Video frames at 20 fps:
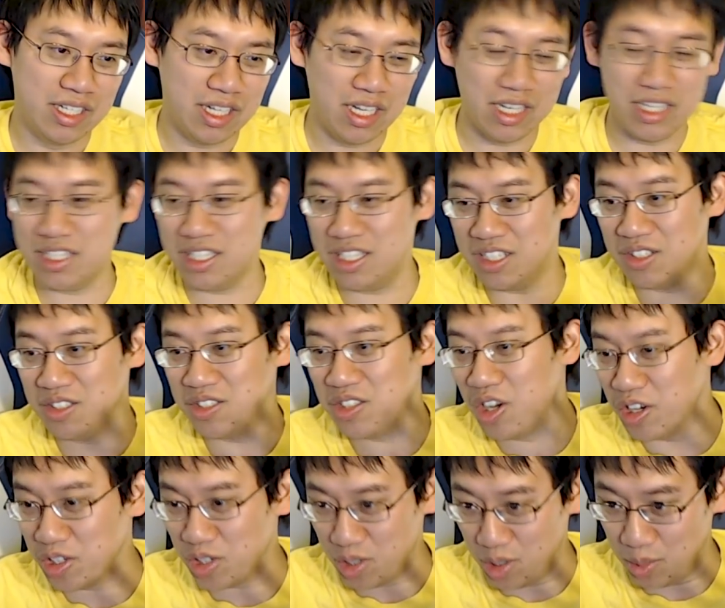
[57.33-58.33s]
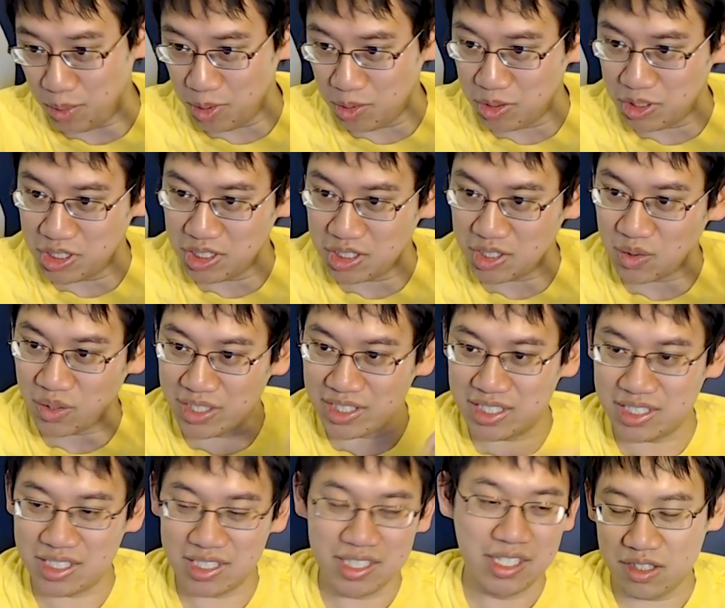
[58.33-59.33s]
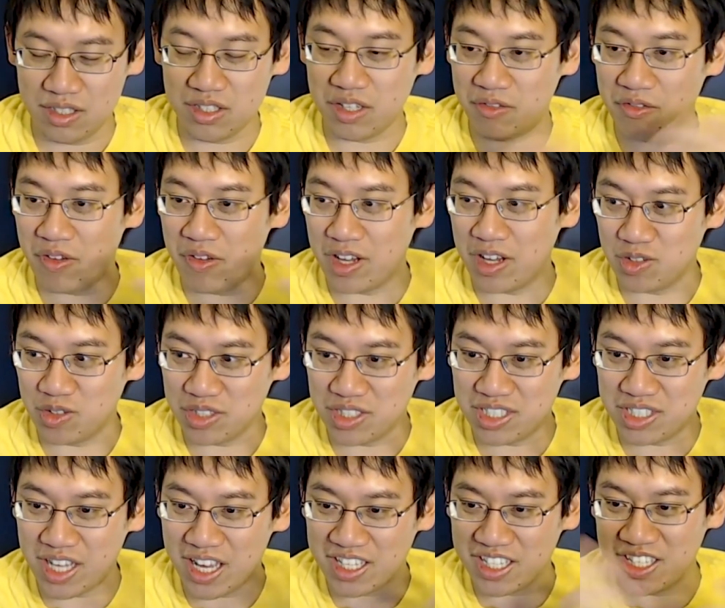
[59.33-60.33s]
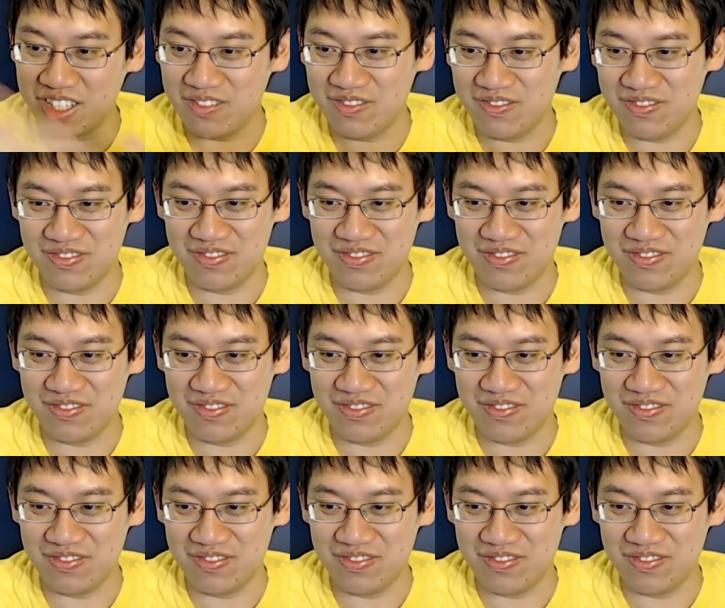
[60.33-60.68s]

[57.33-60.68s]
I uh, can get your Tar Creeper, which is great. You can get Fandral Staghelm.